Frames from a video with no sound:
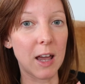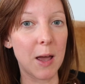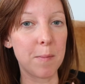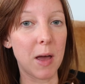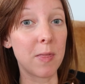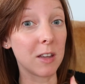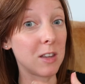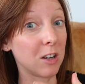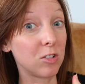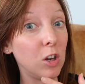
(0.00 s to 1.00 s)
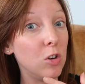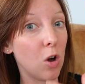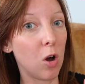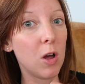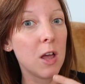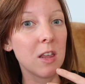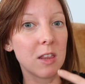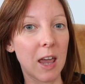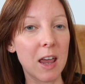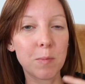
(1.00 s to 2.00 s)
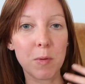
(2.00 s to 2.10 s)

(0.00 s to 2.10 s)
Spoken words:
and that's actually not the case,